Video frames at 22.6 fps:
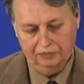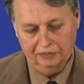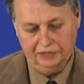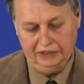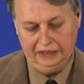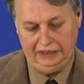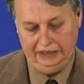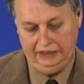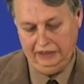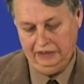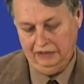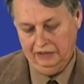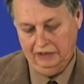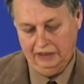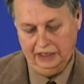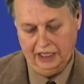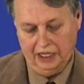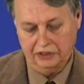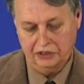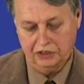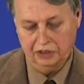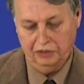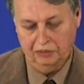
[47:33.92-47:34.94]
the
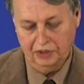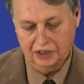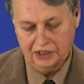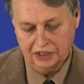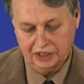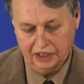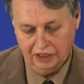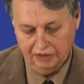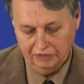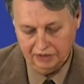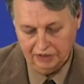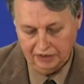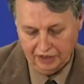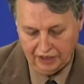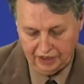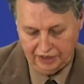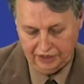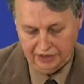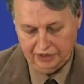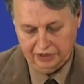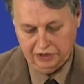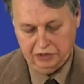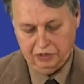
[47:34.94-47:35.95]
lecture was given
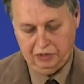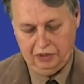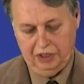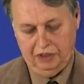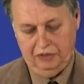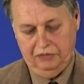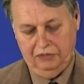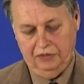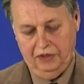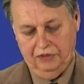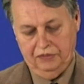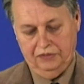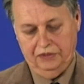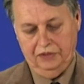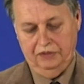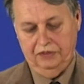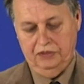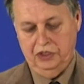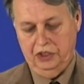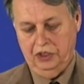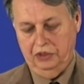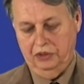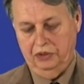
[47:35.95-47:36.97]
on the 25th of
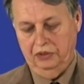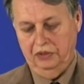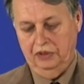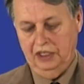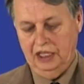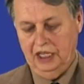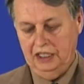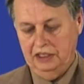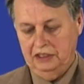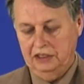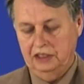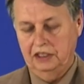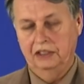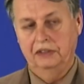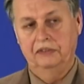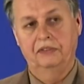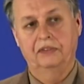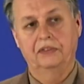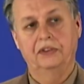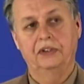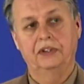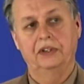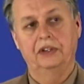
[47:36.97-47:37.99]
June,
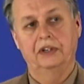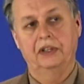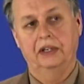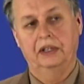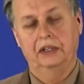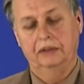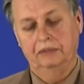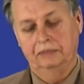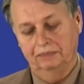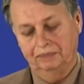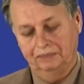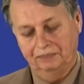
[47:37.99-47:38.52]
1930.